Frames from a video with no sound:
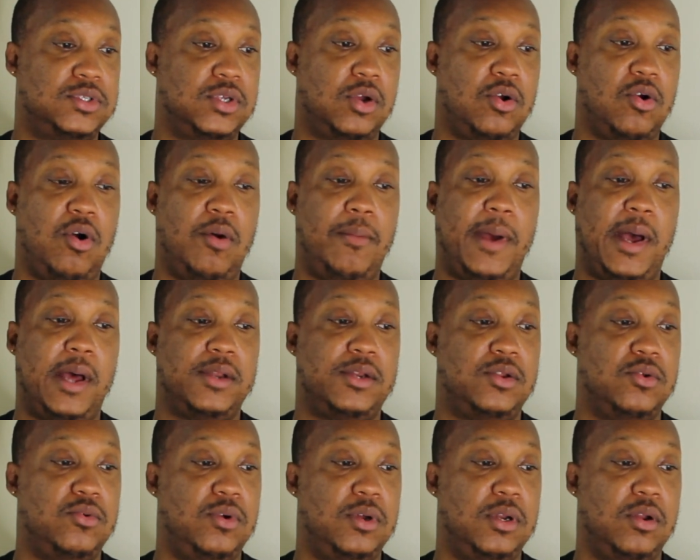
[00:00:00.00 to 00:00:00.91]
to go
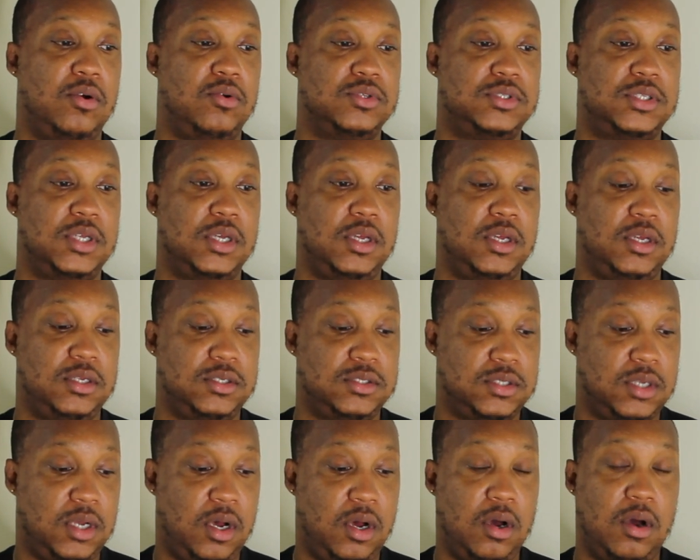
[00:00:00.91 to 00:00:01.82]
about doing those
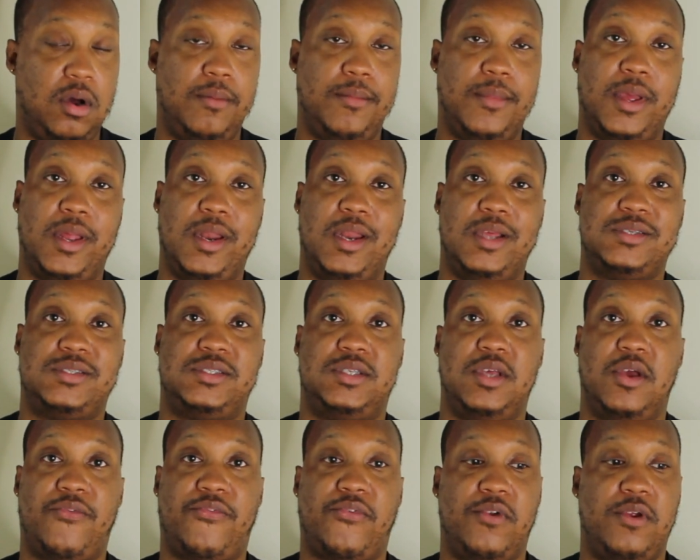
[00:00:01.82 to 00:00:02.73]
things. And it's
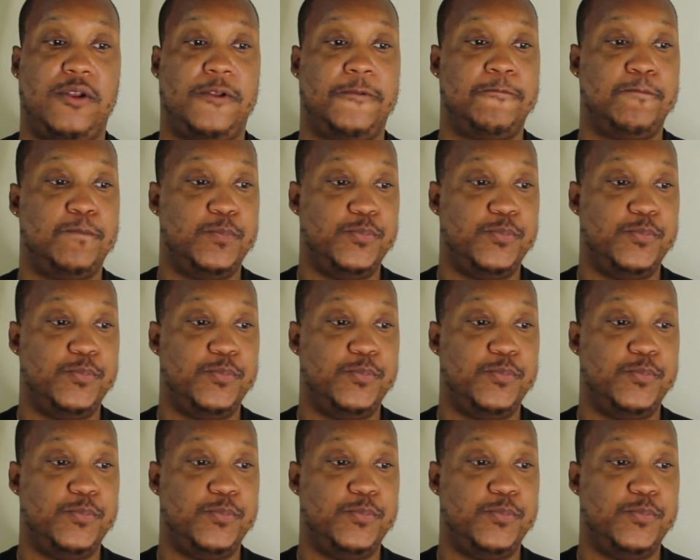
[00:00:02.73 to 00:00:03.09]
different.